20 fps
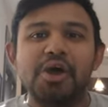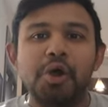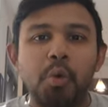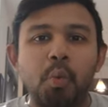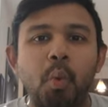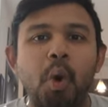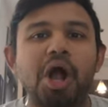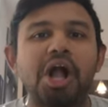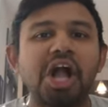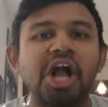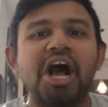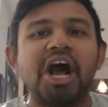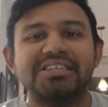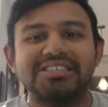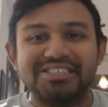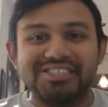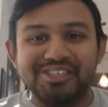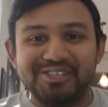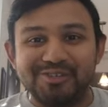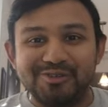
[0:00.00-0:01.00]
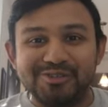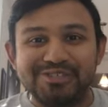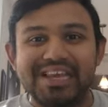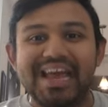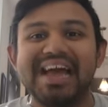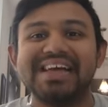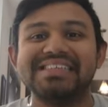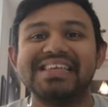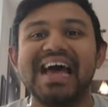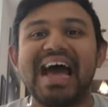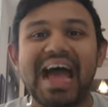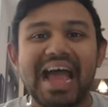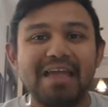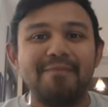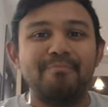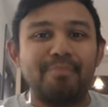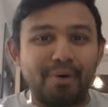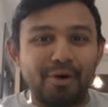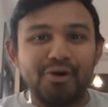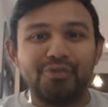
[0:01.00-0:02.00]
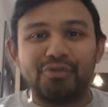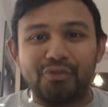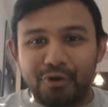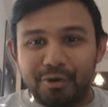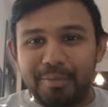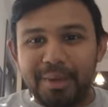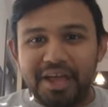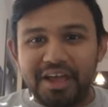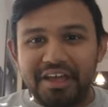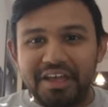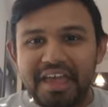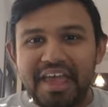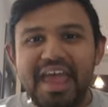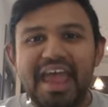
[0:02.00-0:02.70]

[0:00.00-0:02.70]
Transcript: what constitutes as hyperthermia,